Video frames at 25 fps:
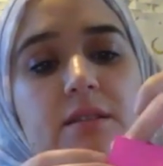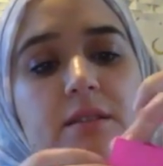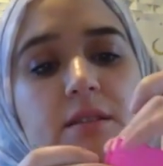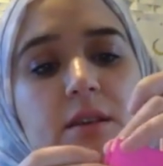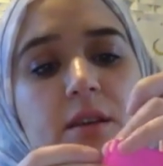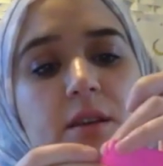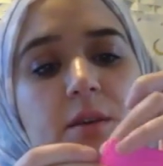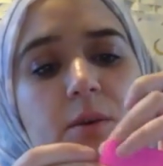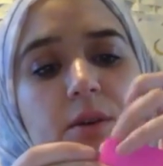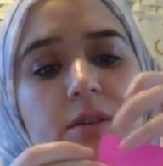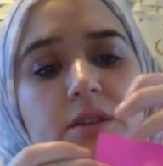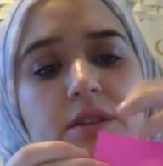So
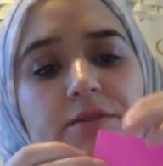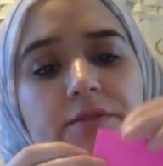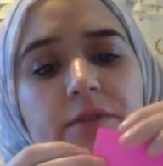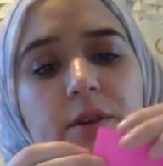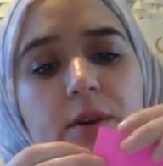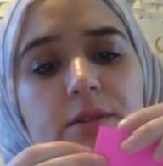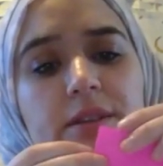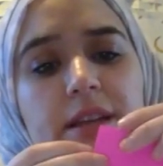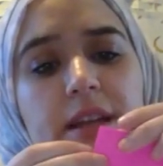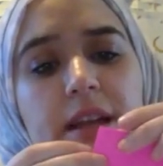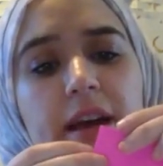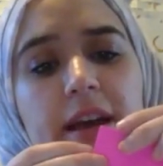you want to
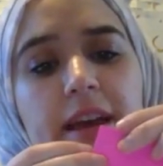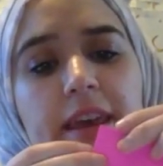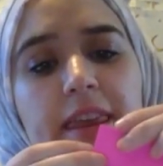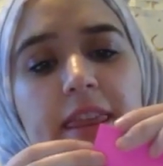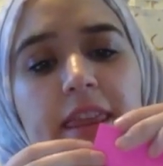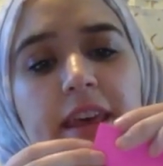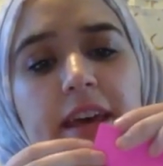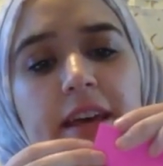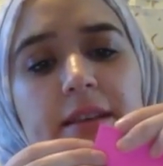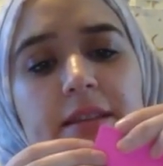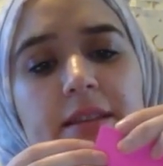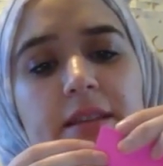fold it like
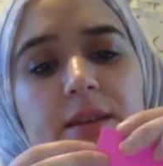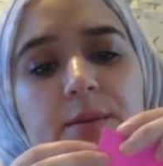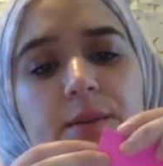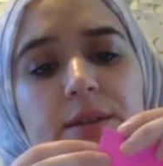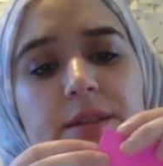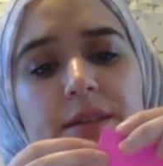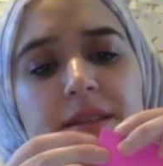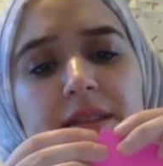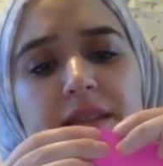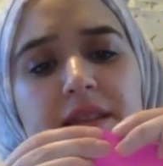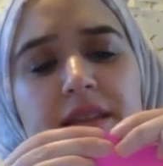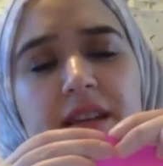this, so
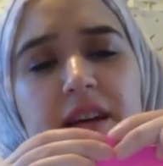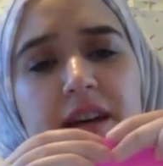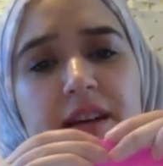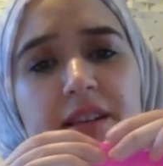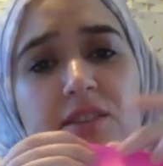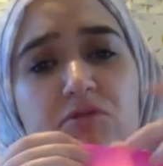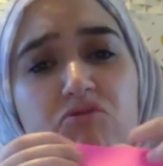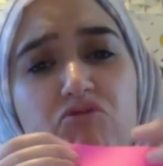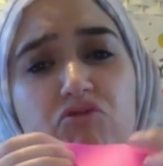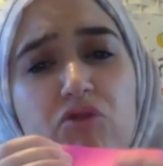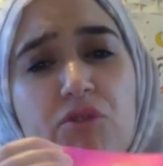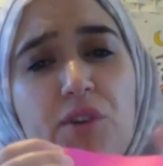it's
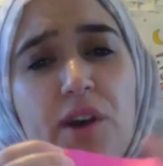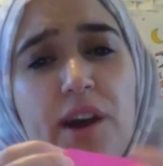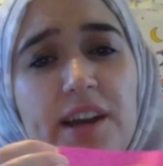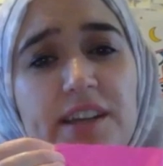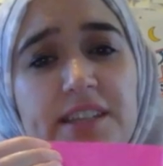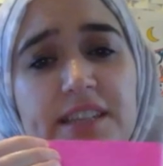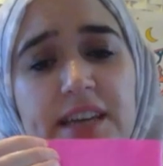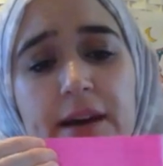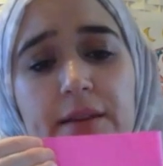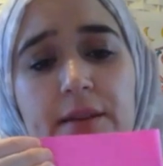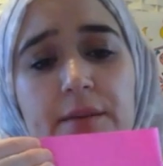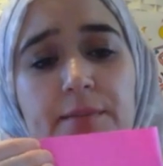nice right
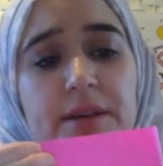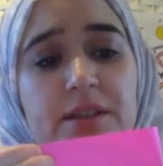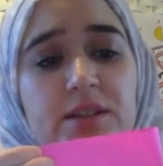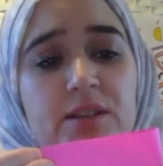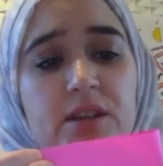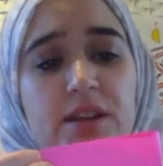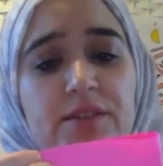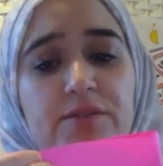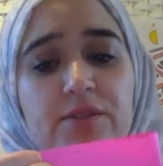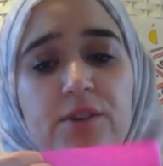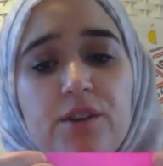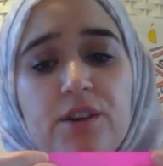down the
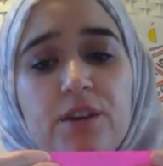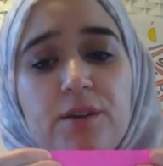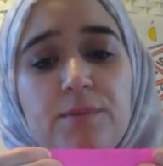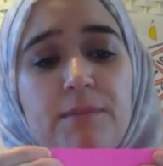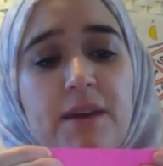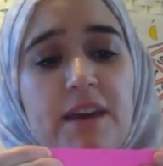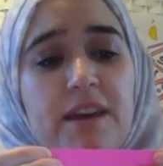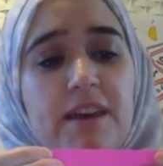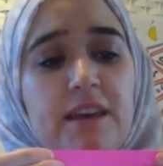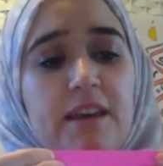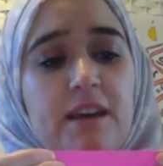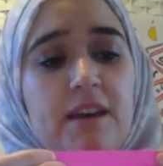middle, if you can
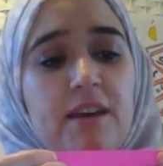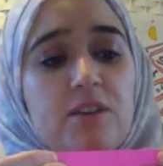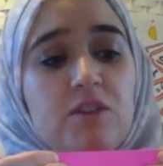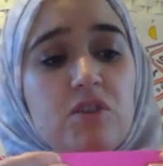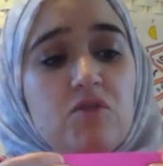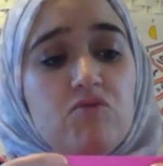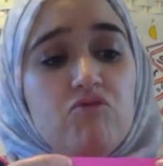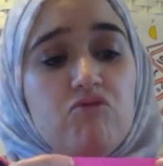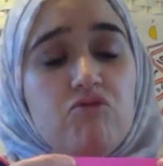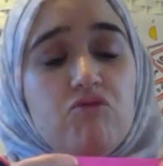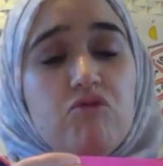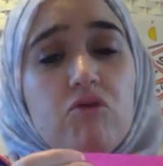make it as
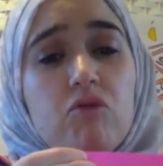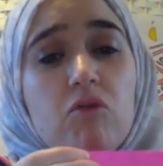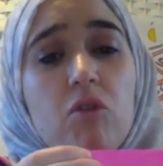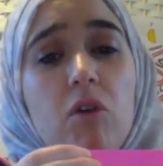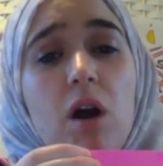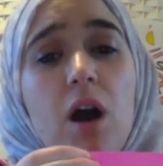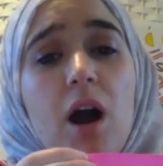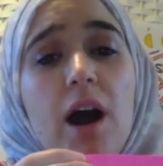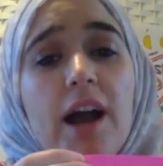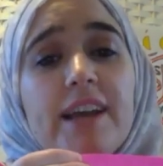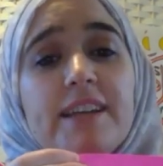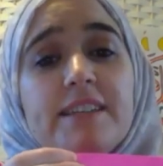
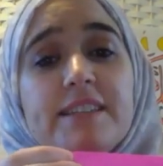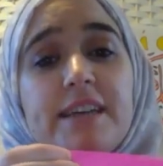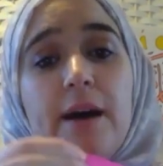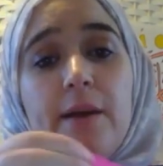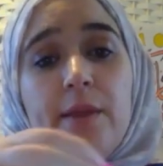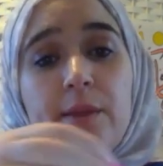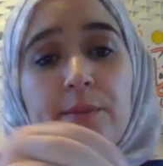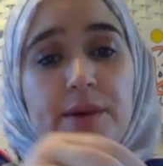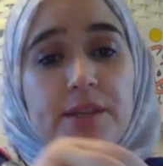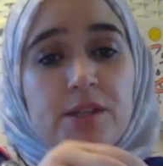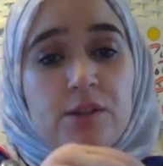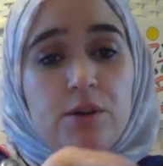right down
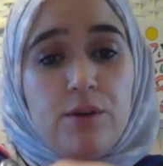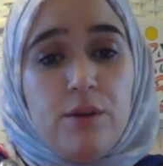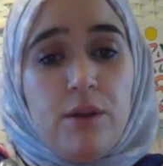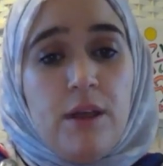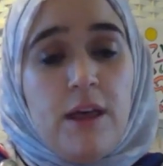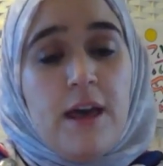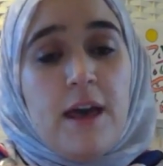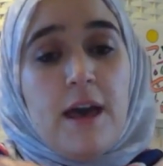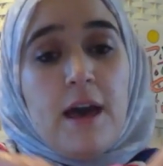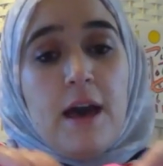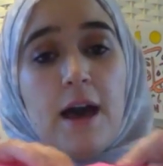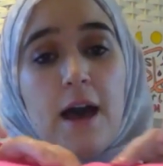the middle.
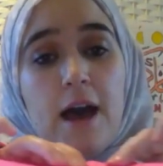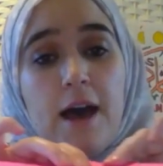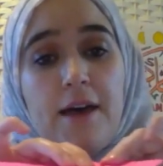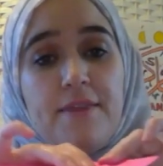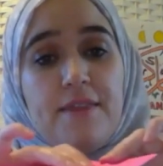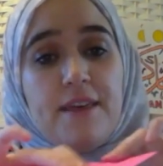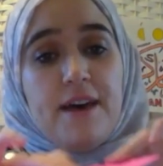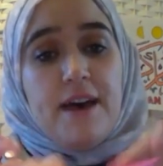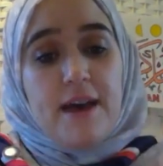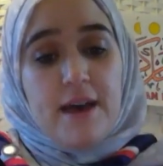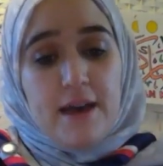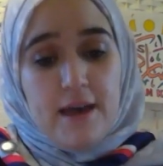
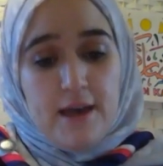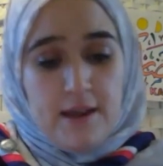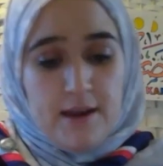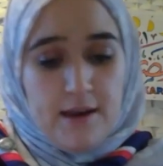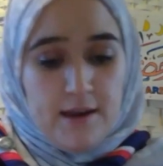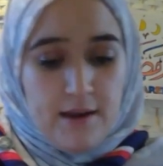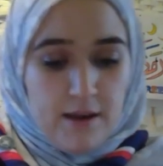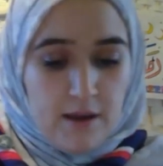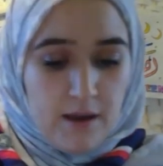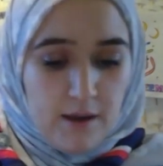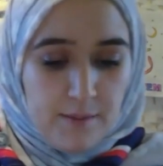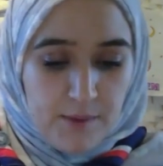And
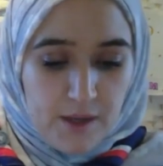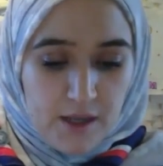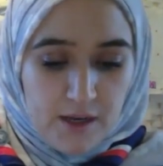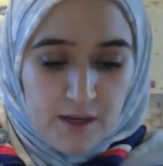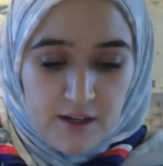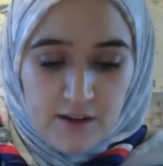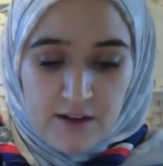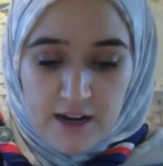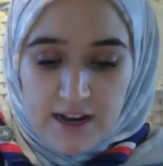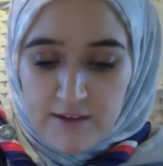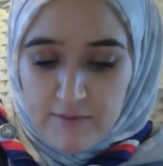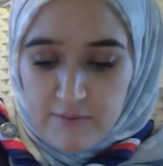then I'm going
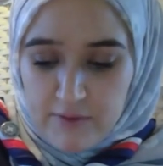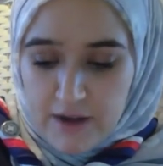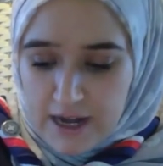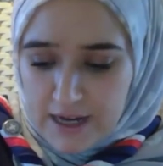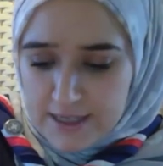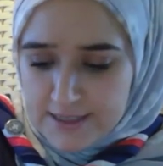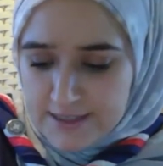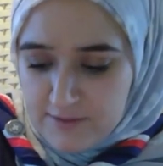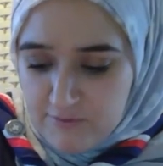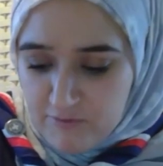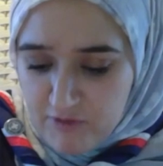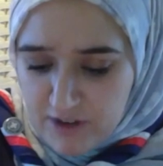to
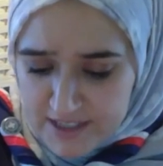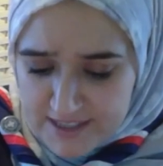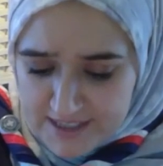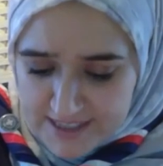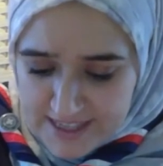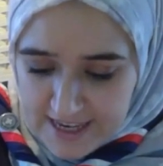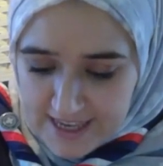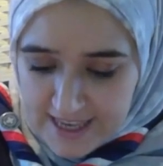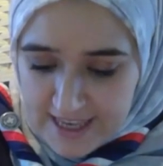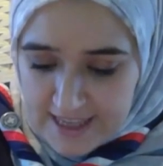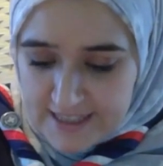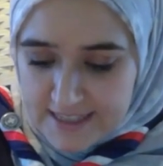rest
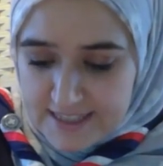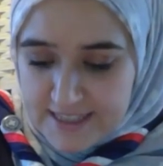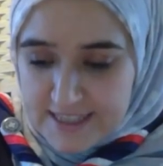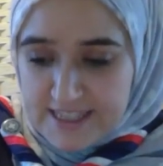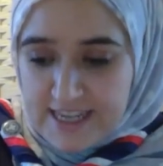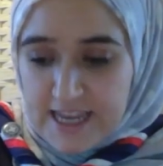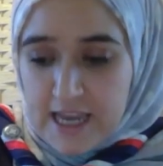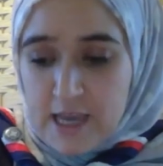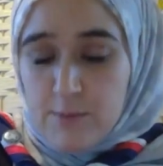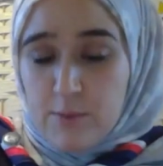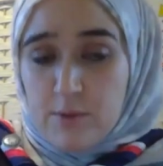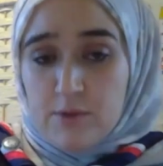it against the
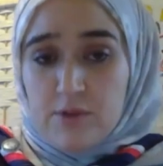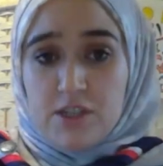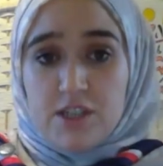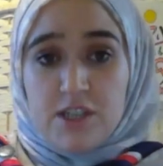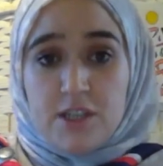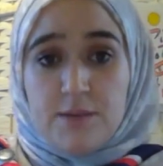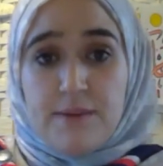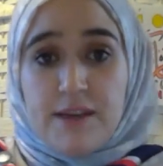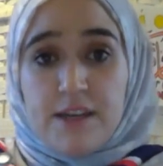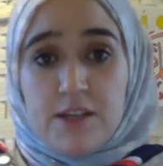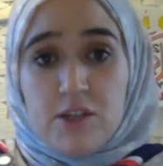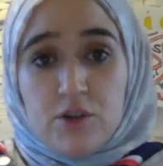table just
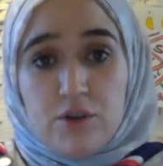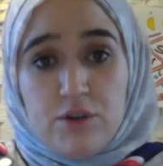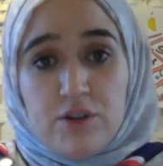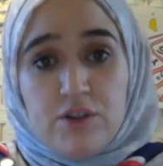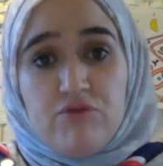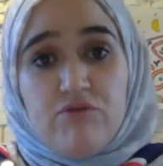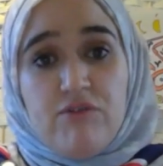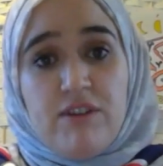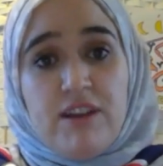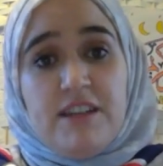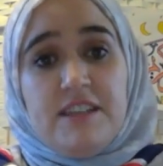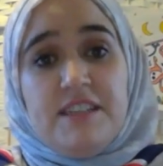to make sure it's
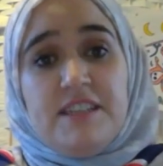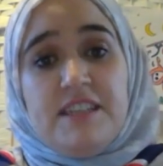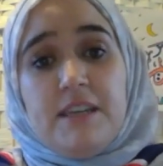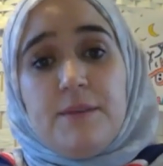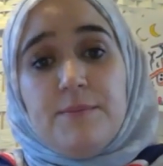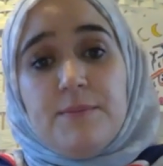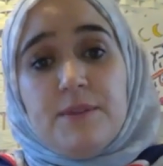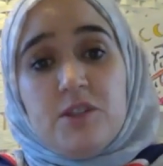really deep.